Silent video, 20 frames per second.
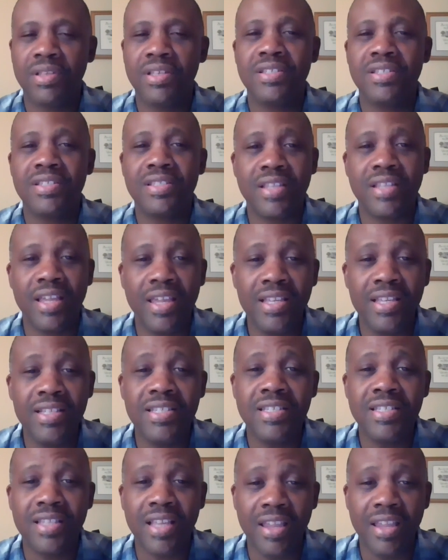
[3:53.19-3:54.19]
stay
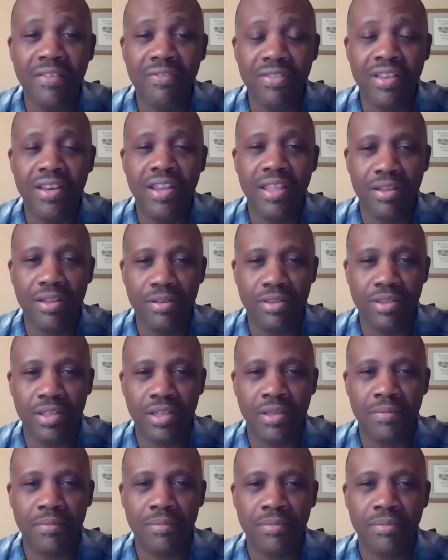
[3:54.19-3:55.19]
safe and
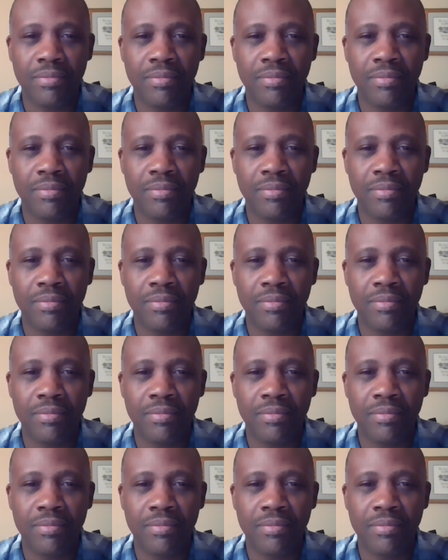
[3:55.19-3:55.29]
healthy,